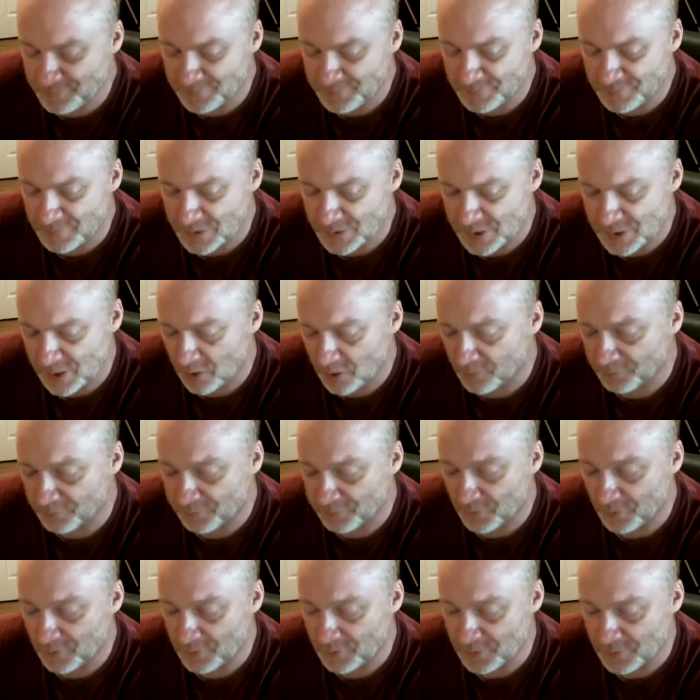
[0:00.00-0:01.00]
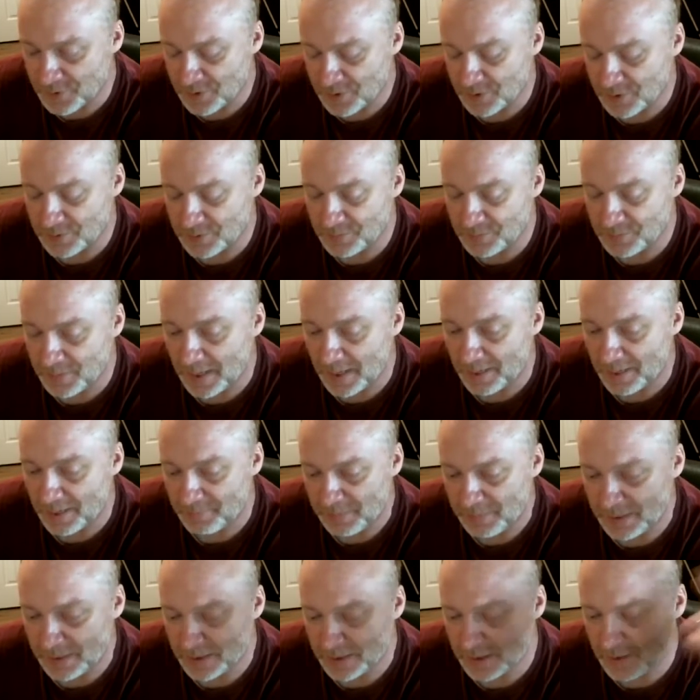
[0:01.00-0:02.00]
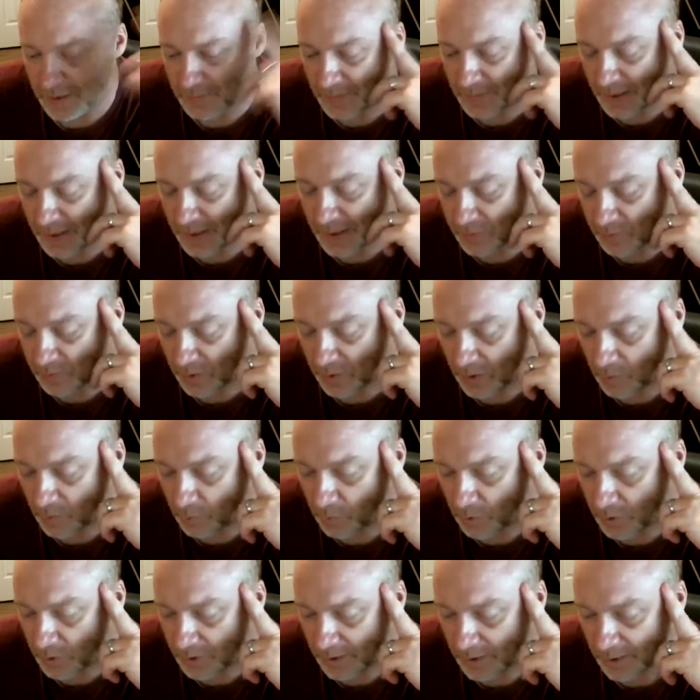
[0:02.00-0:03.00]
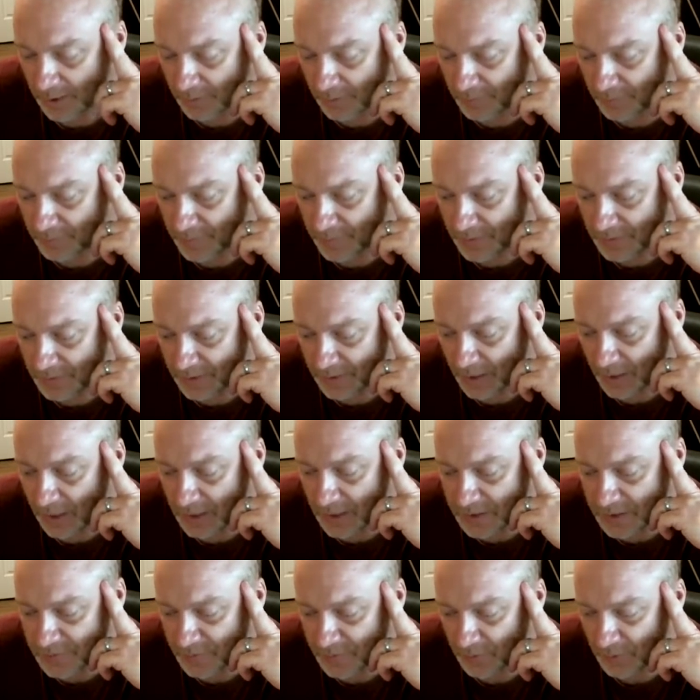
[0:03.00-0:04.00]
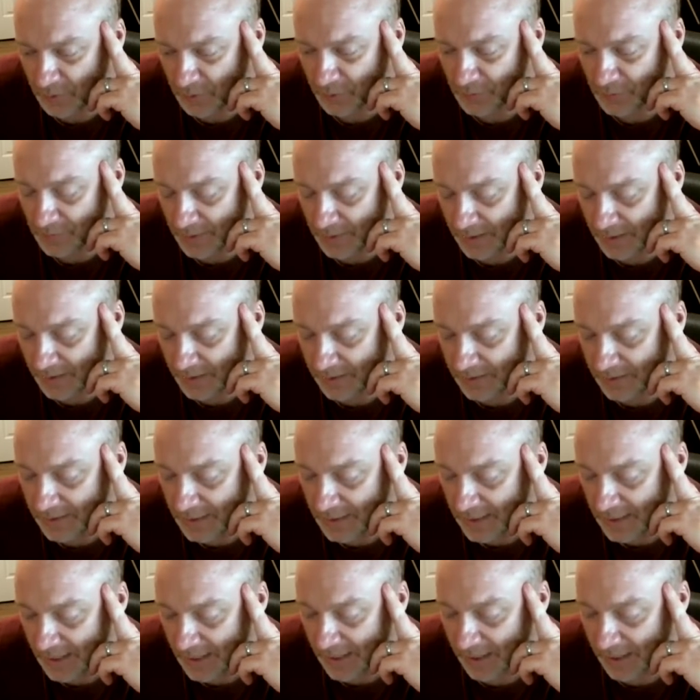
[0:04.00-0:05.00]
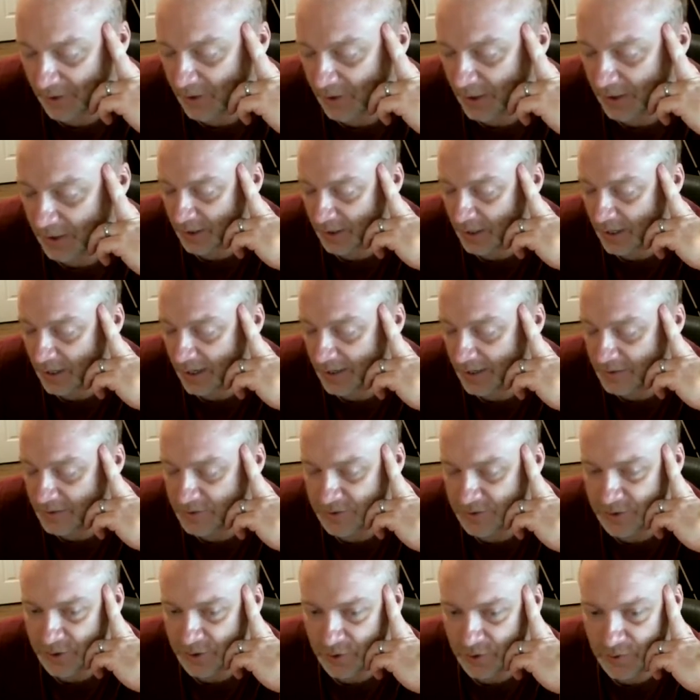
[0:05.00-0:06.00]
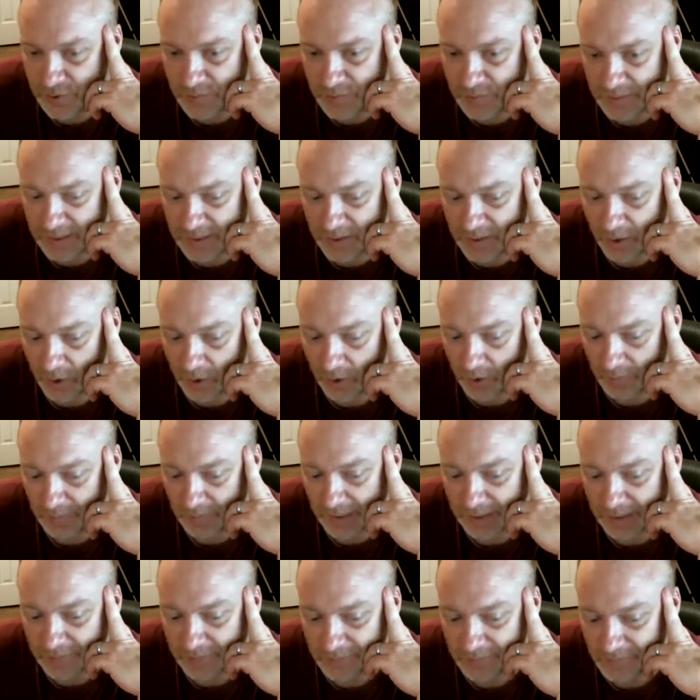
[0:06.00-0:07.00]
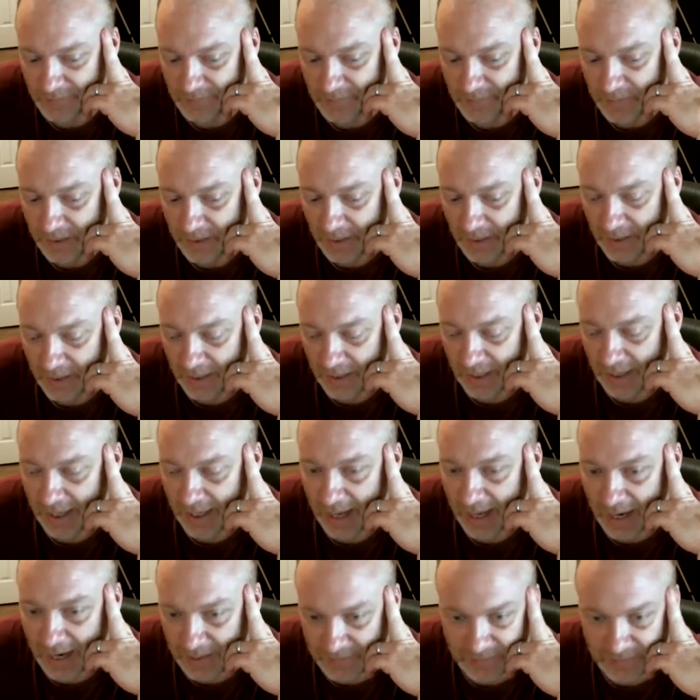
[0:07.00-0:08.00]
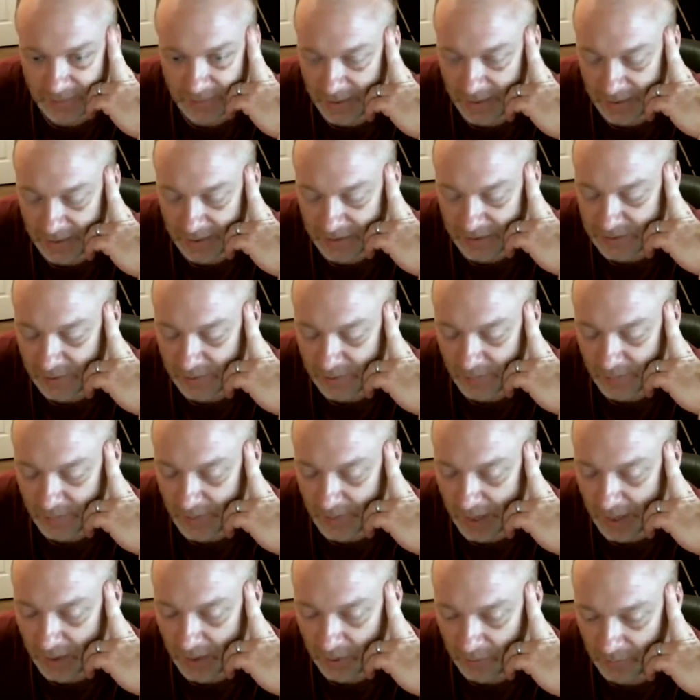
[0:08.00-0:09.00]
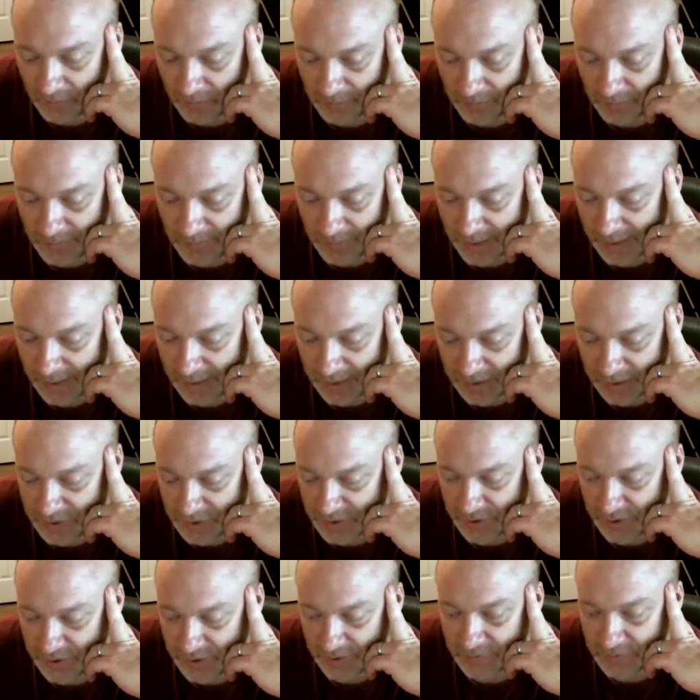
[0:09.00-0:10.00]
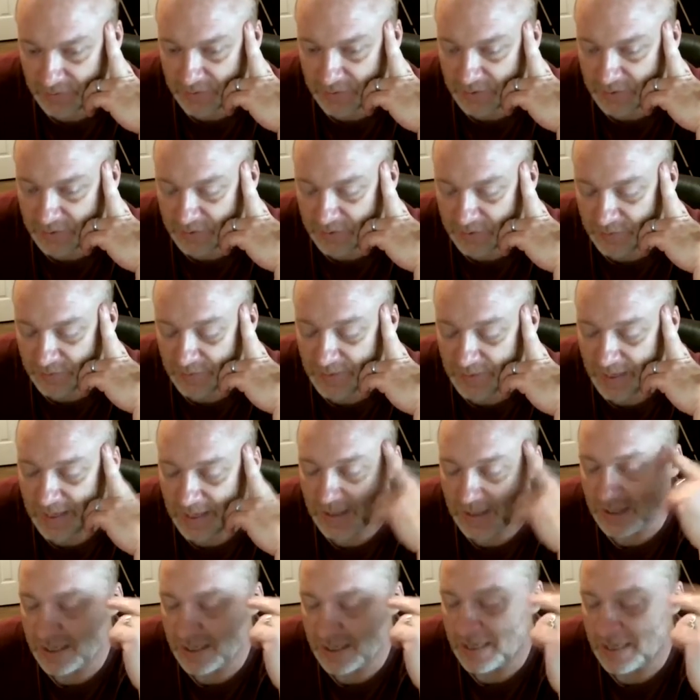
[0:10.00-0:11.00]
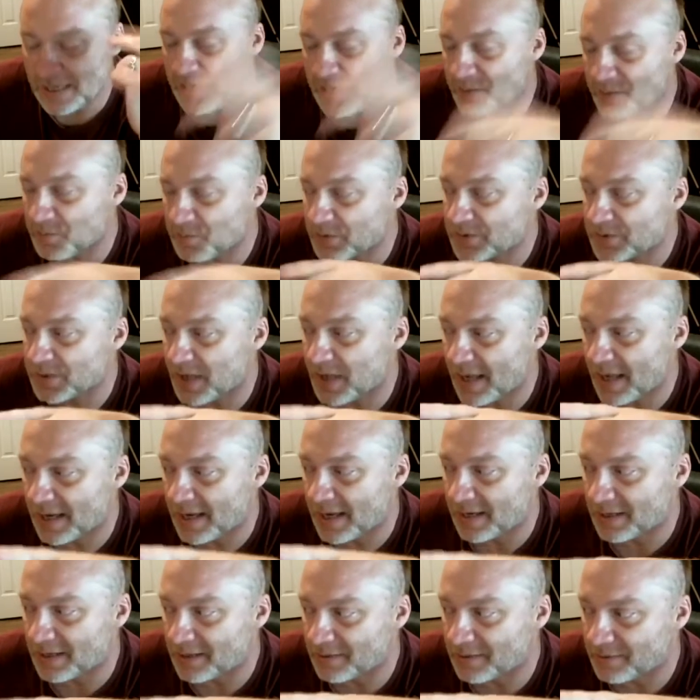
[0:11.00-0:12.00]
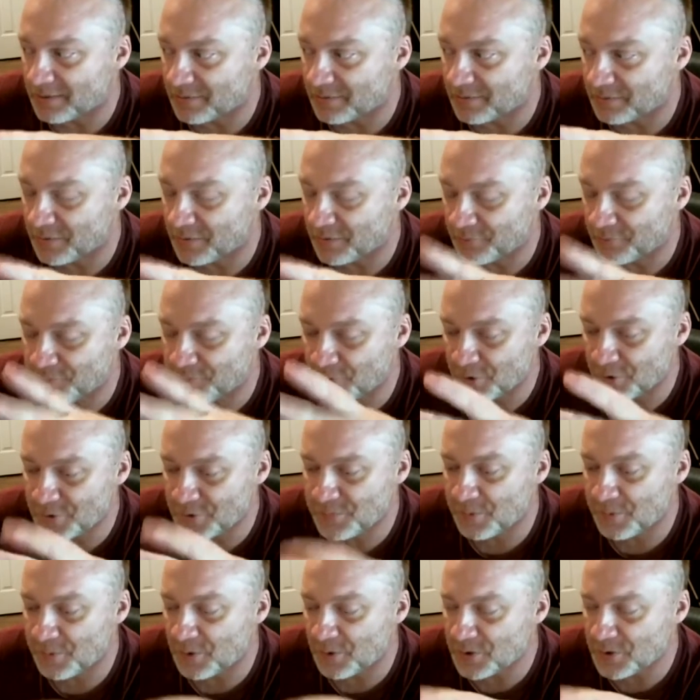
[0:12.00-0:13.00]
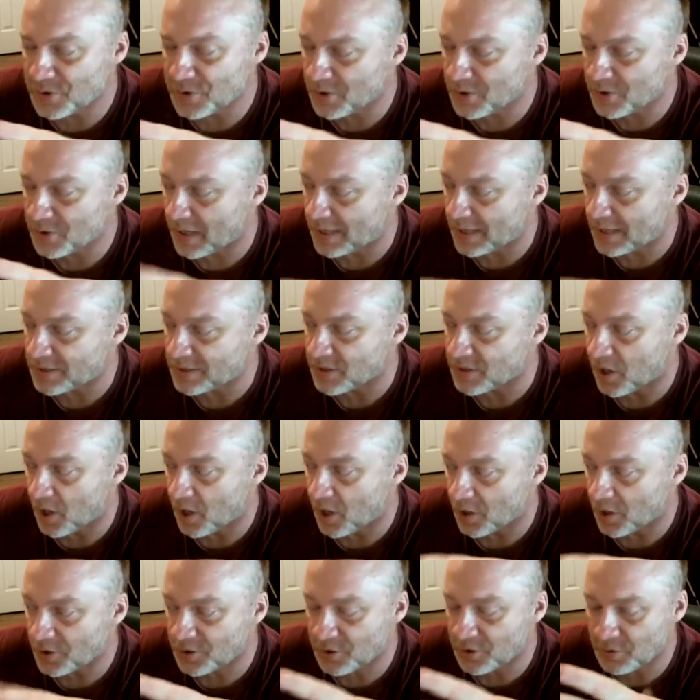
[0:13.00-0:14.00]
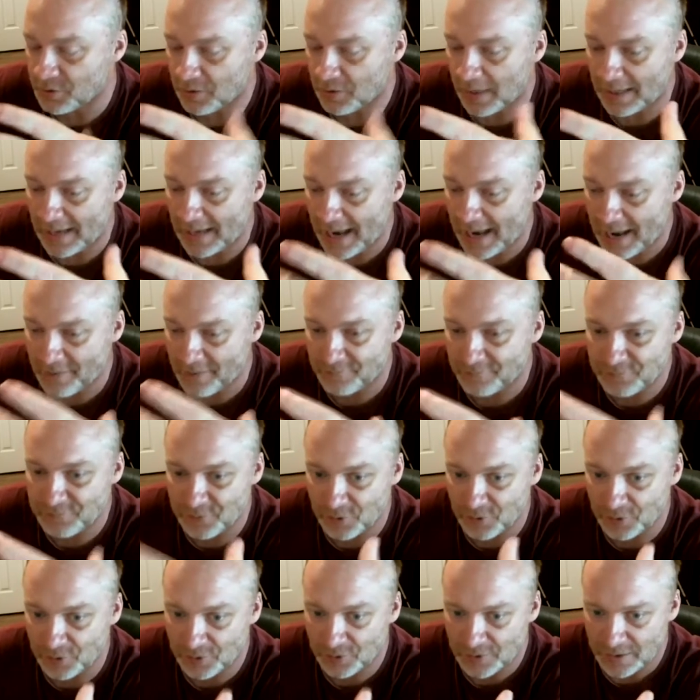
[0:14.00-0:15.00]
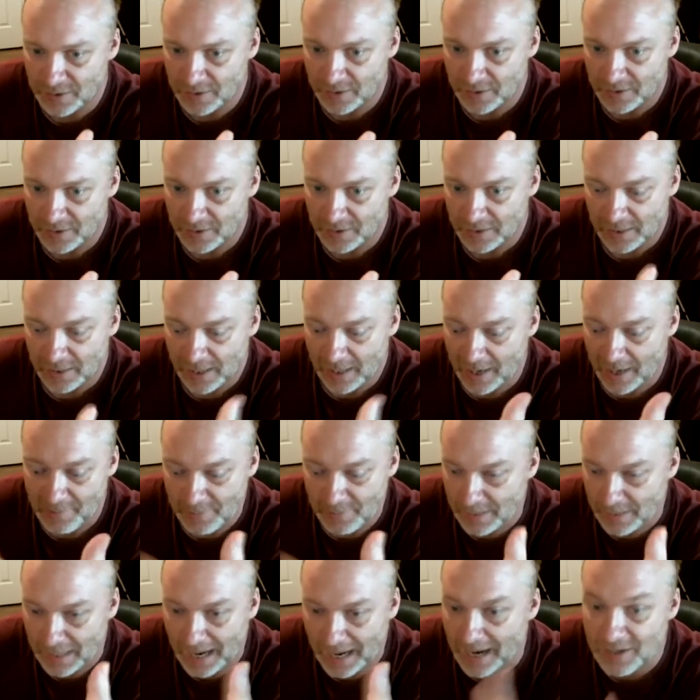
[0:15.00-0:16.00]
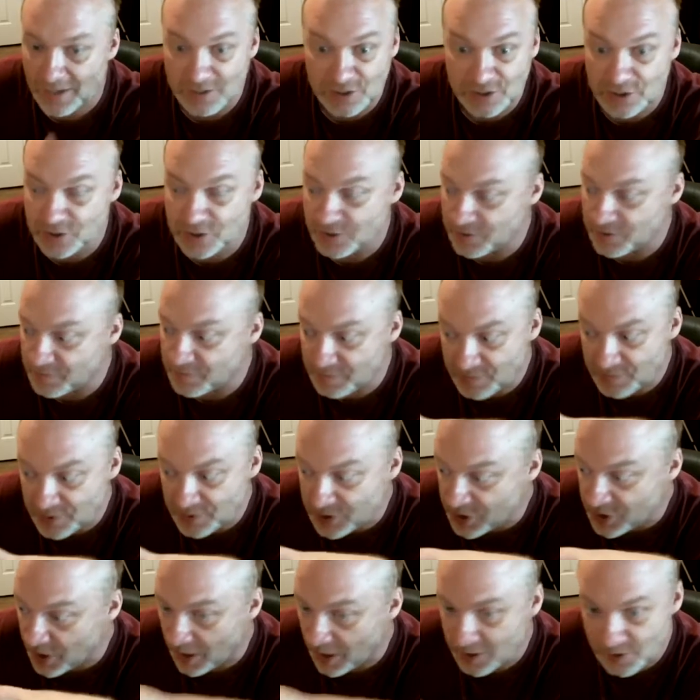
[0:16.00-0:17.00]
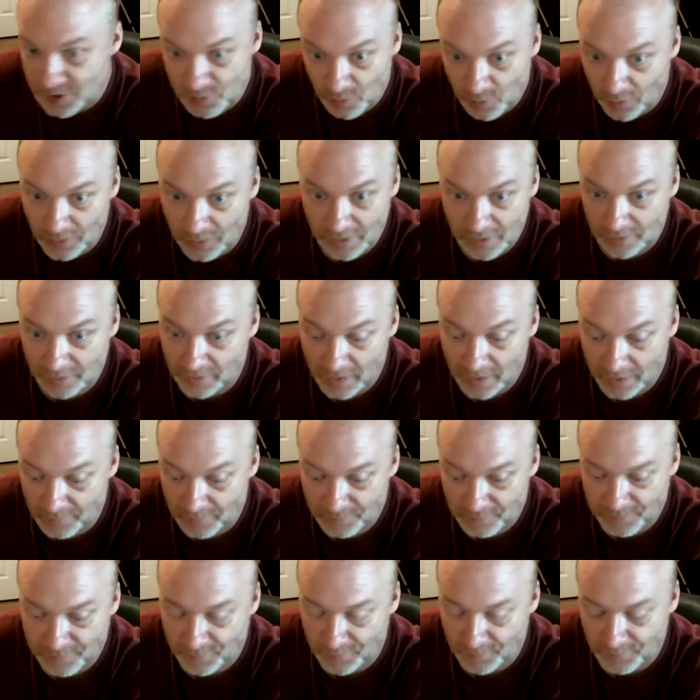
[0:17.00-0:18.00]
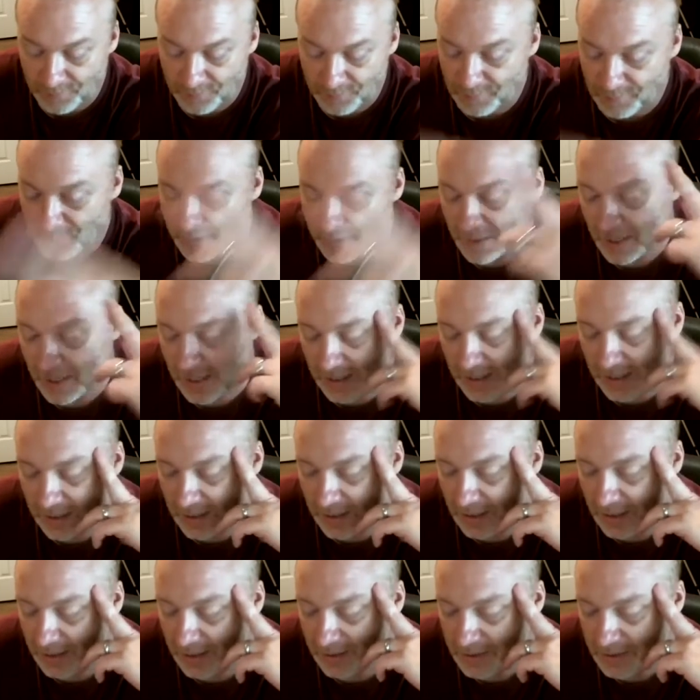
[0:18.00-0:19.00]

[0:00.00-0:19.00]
cell phones was by me in the bed when I woke up at the hospital, and Eric had zoomed in on me, and I somehow managed to shoot, and he was like the first person I talked to, like after. I mean, I just woken up from, and